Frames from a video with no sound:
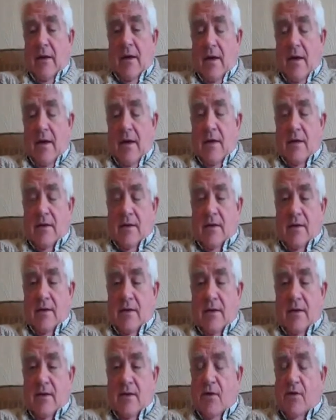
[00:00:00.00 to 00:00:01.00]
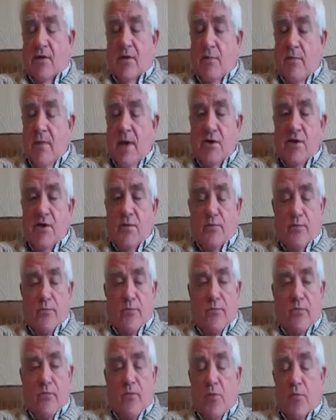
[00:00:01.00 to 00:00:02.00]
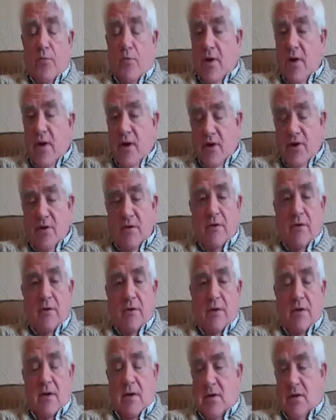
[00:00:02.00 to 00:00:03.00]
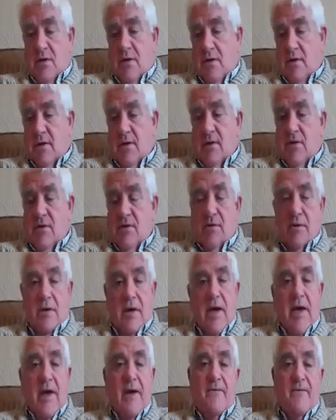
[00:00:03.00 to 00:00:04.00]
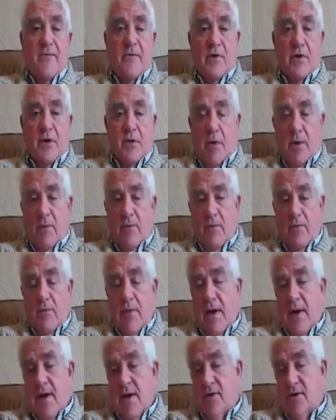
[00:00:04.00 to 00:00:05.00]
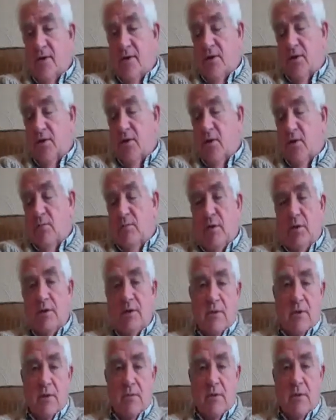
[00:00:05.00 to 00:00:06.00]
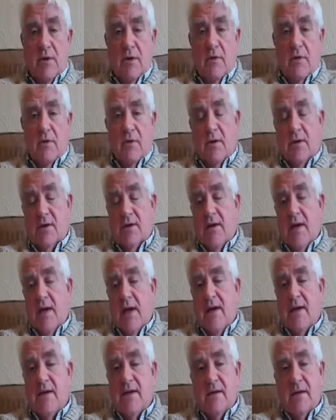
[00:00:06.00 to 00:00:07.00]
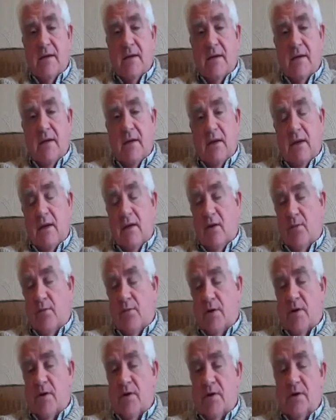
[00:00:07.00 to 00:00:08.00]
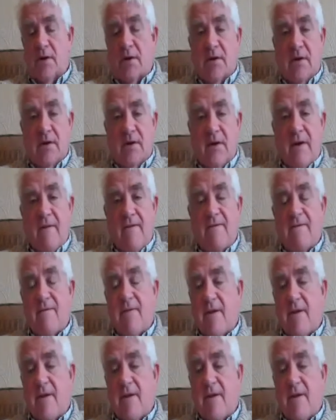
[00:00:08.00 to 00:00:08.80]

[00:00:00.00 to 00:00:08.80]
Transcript: it's not a major. The operation is okay. Certainly people of my age, 60 odd plus, and 68, I had the operation at 67, I